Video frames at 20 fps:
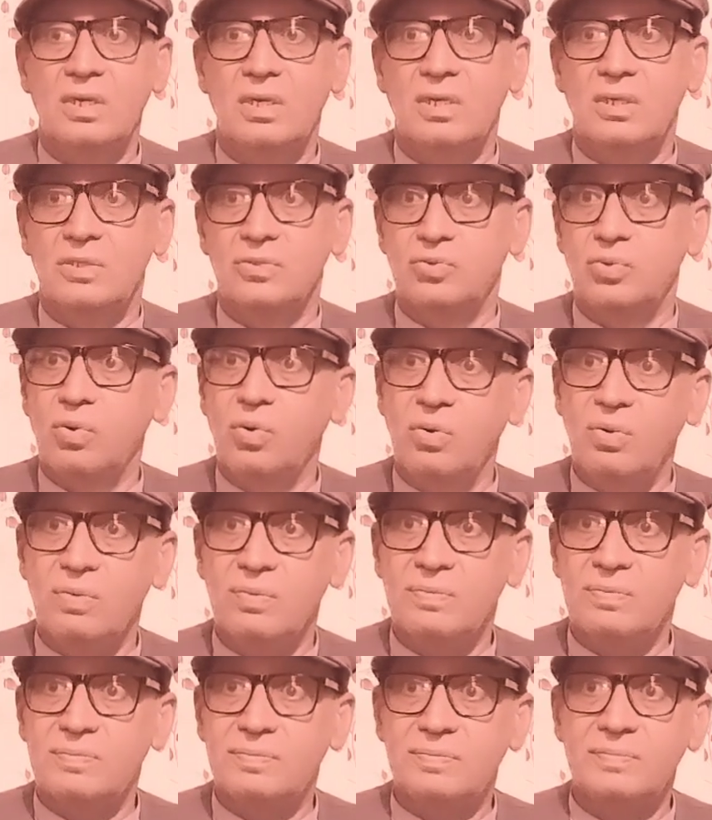So
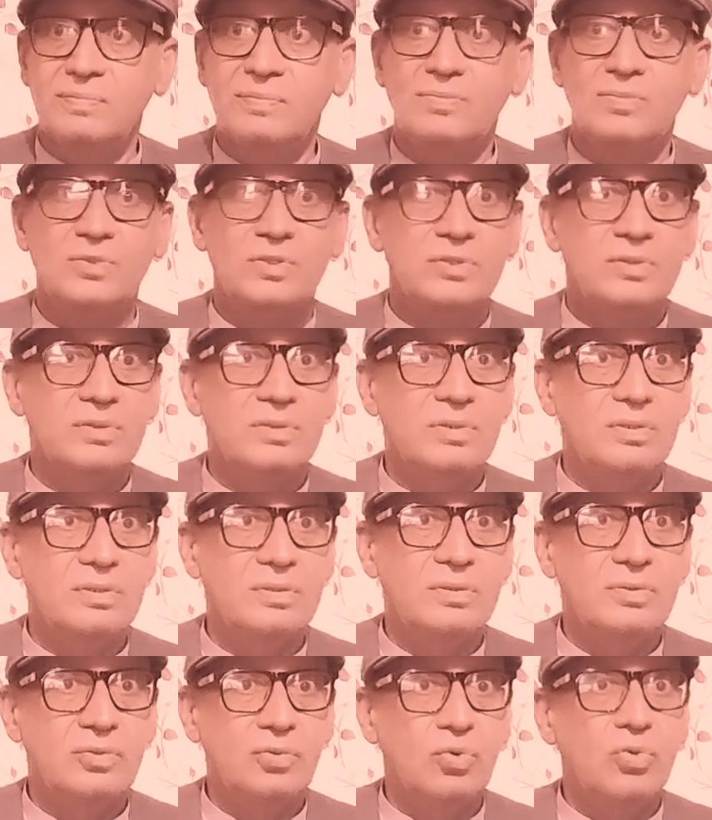
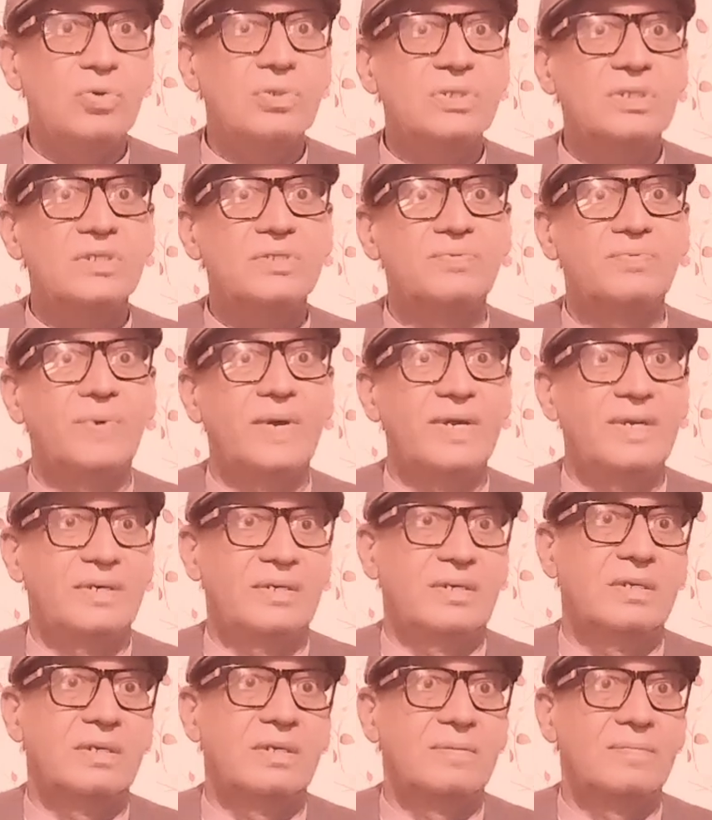during this fight,
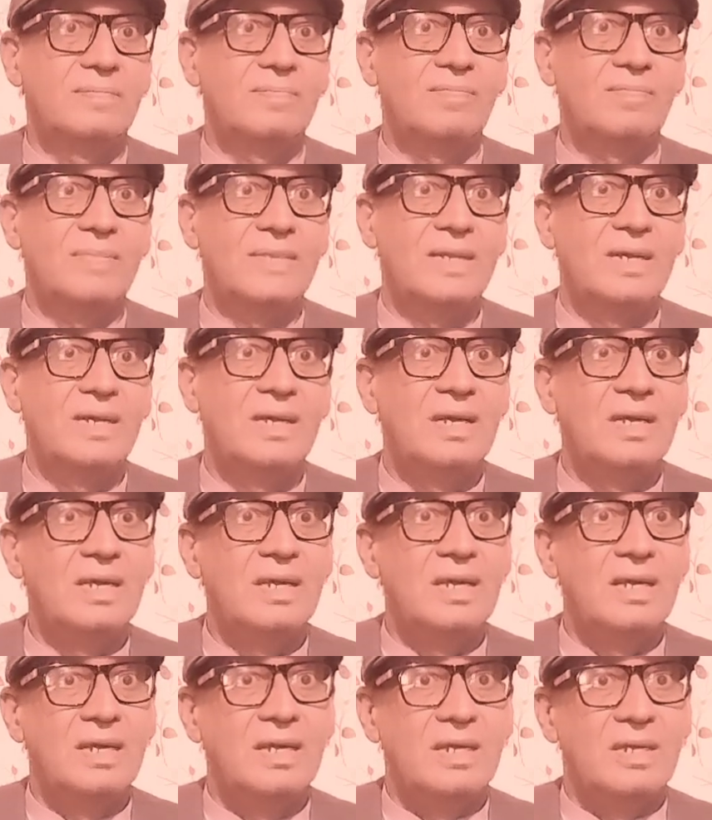
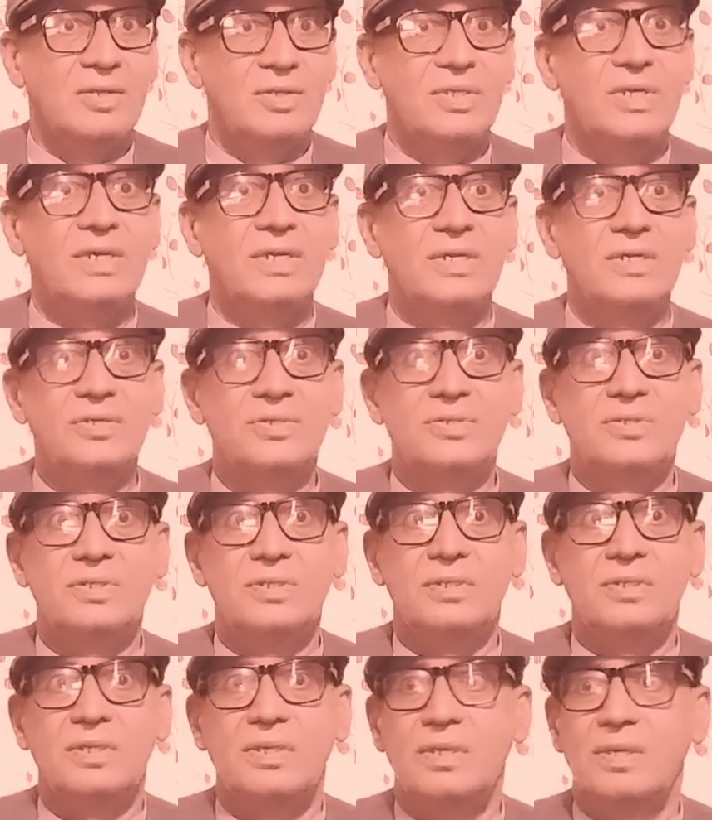there is
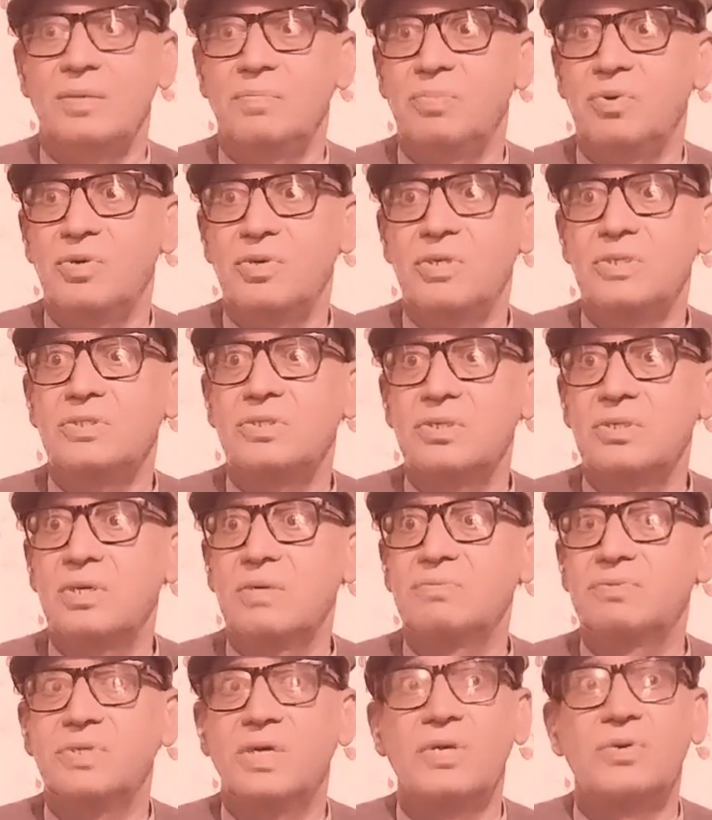production of
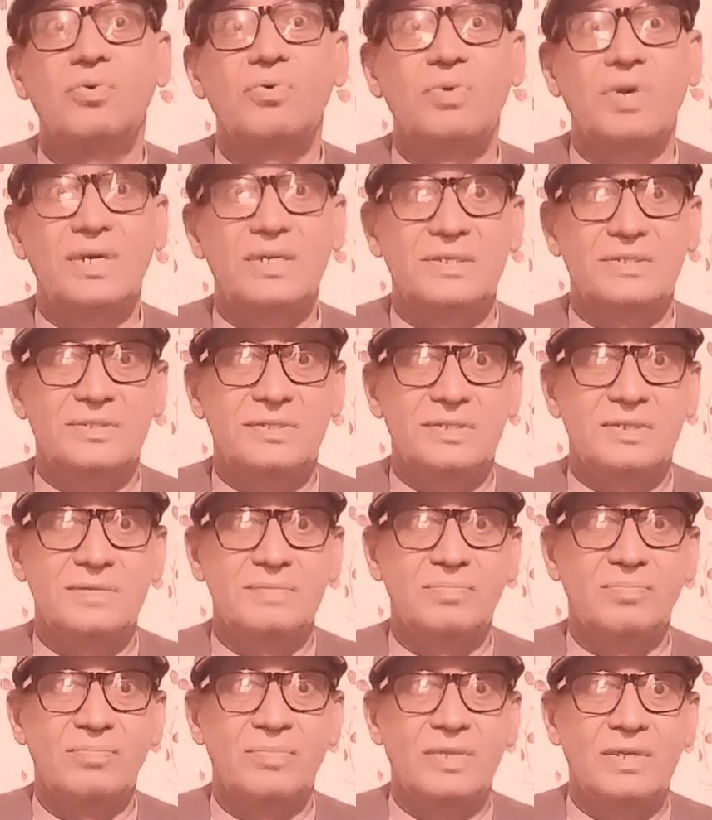cytokines
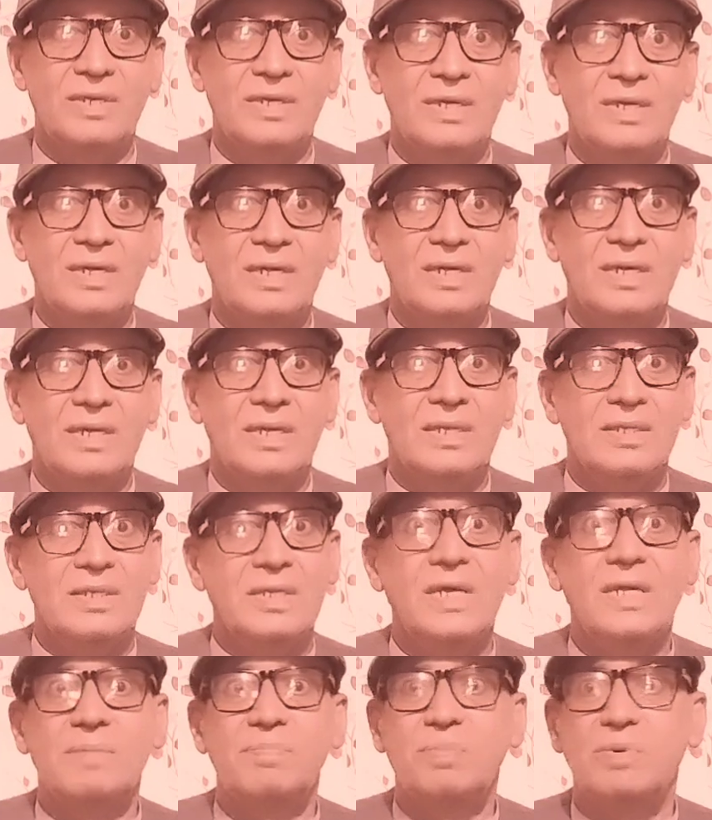
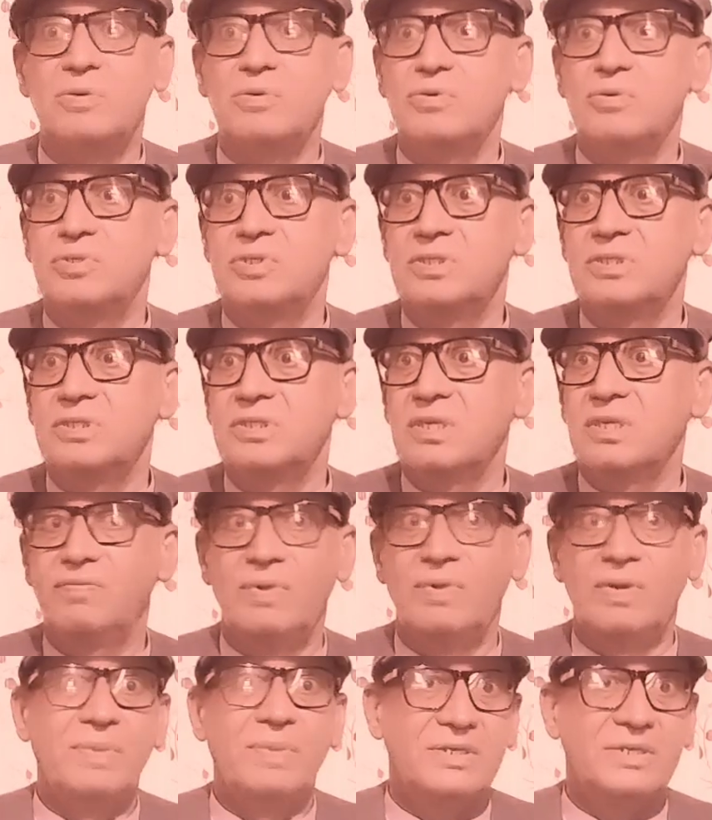that produces
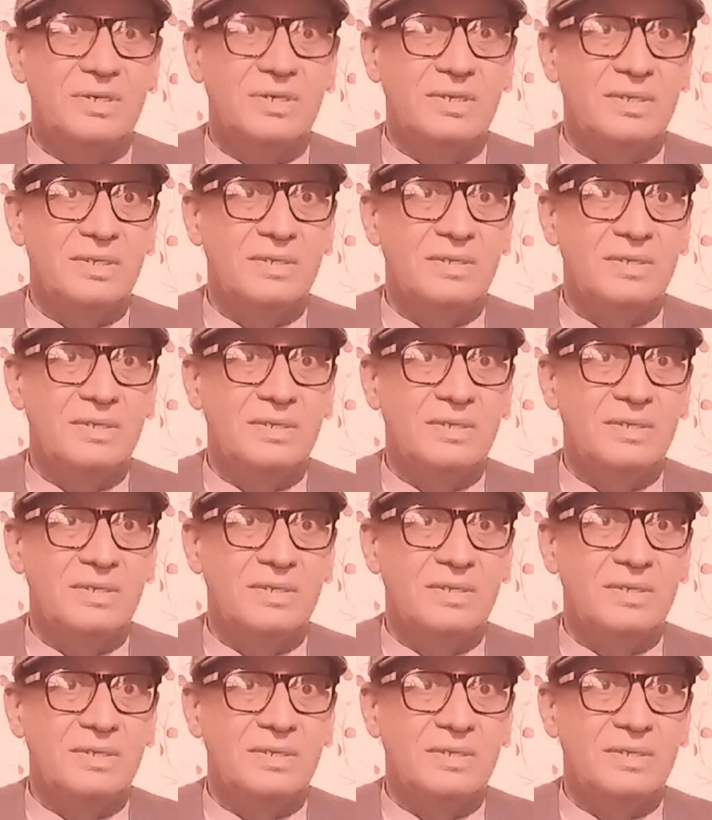inflammation.